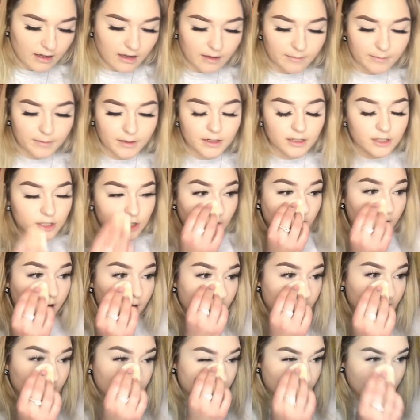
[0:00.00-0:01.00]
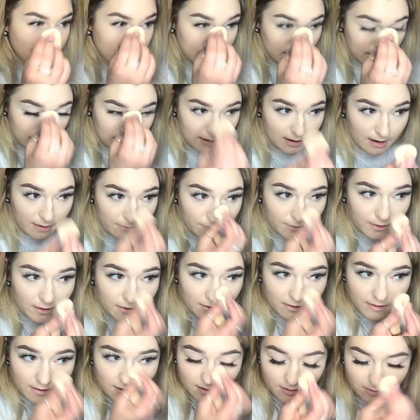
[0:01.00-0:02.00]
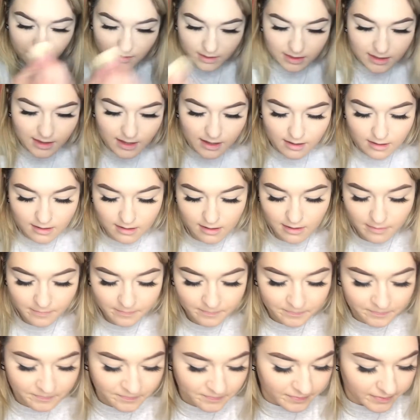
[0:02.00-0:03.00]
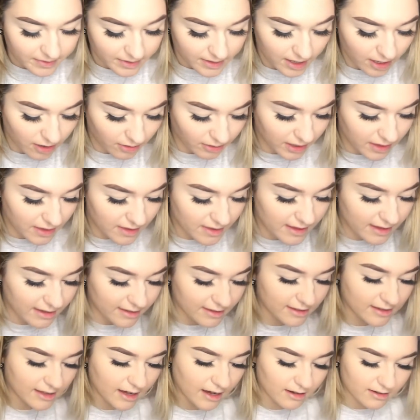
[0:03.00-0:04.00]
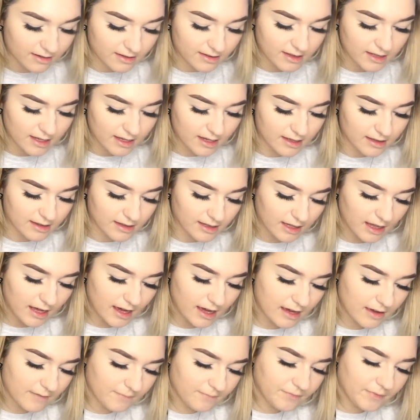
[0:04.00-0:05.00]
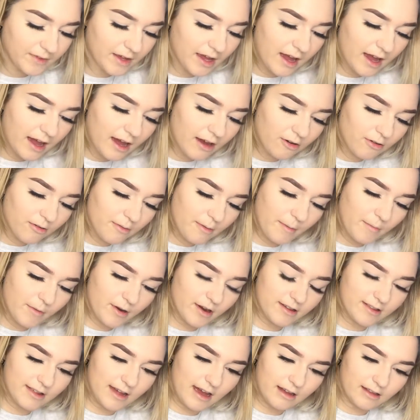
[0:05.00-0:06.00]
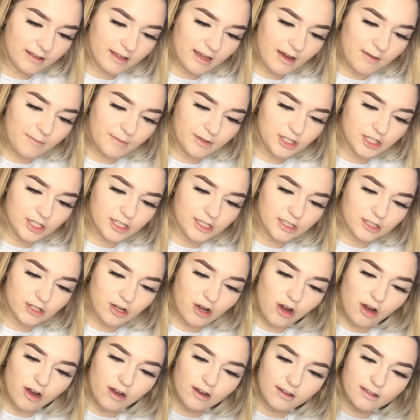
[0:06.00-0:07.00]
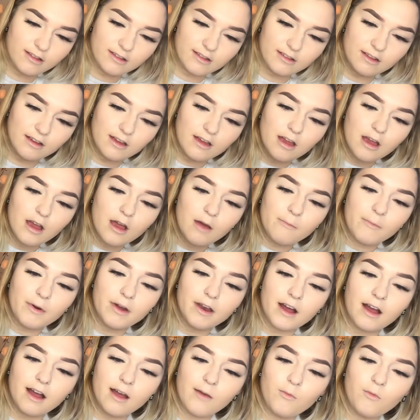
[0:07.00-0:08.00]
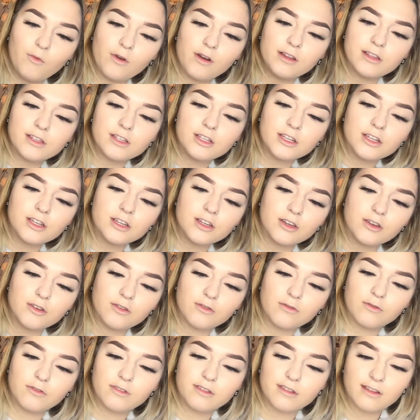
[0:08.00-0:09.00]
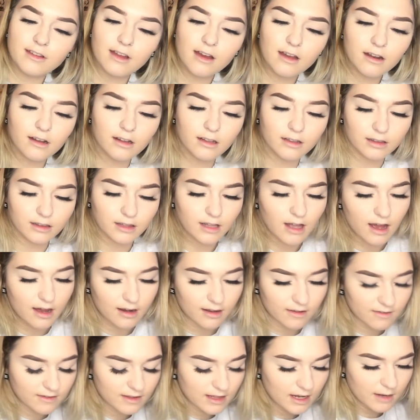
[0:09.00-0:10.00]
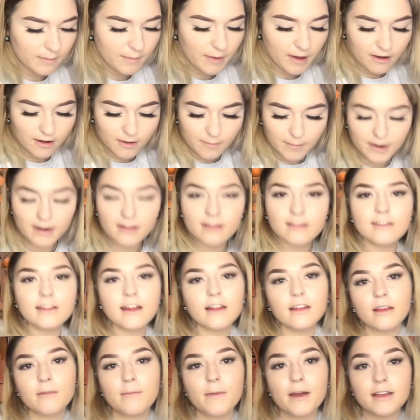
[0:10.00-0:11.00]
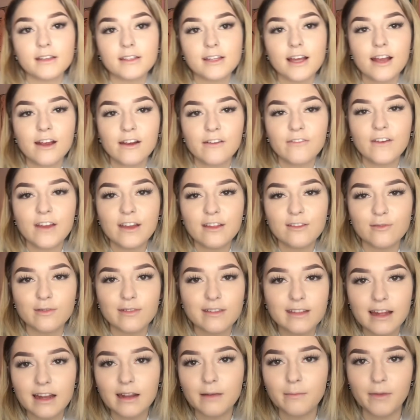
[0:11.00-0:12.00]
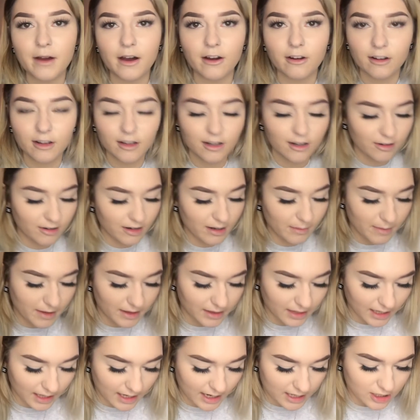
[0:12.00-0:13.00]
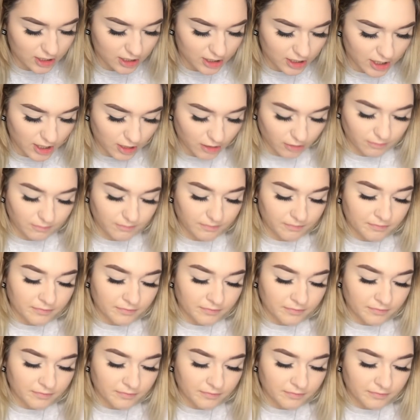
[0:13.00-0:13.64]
I'm going to try and set everything with this. The only thing that sucks is, like, I don't remember exactly how much this cost, but I'm one to use not a lot of setting powder, but I set like my entire face with setting powder. You know what I mean? Like I just do.